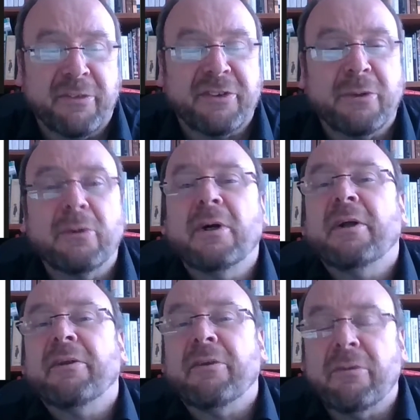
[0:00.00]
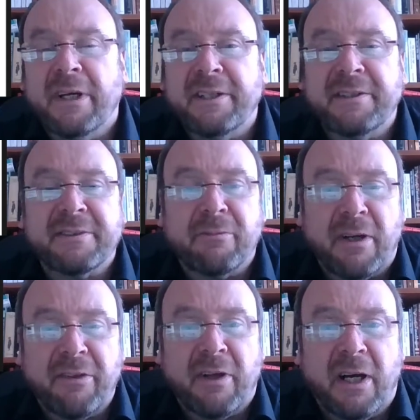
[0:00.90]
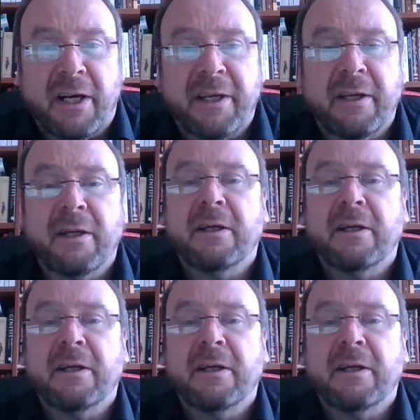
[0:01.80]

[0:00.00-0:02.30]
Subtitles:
So the rate is rather high.